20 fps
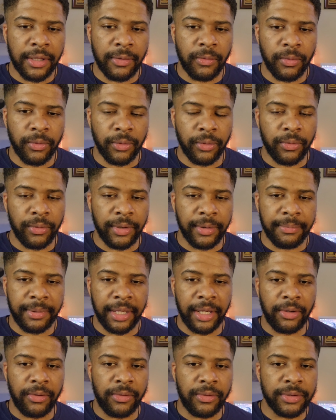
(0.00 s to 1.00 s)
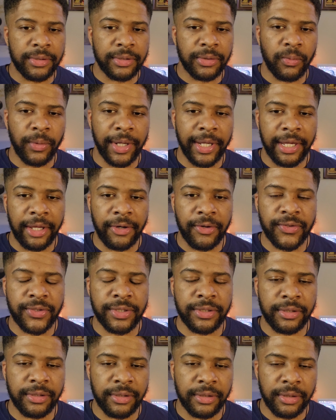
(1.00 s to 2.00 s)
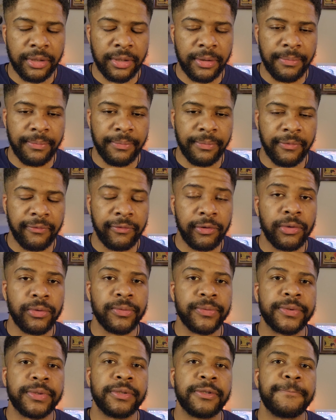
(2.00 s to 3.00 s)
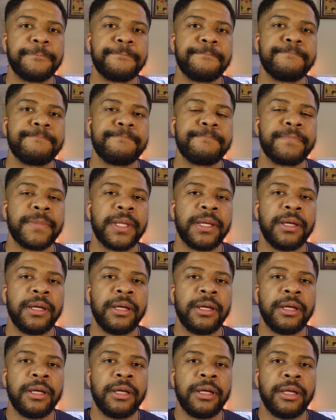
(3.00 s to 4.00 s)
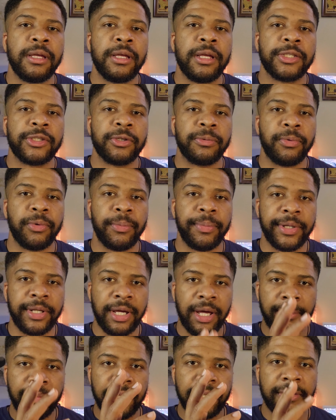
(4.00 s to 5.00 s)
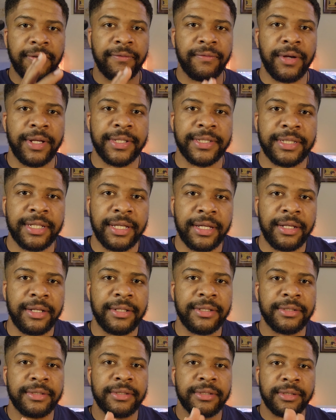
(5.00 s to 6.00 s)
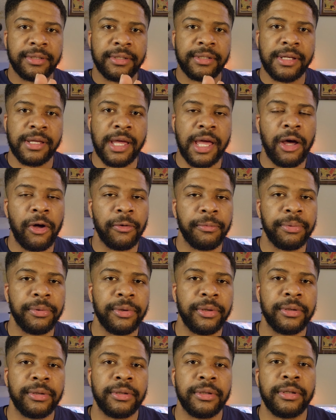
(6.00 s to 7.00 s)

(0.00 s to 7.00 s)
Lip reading: real quick, back on the way energy flows. So predominantly the front side is output.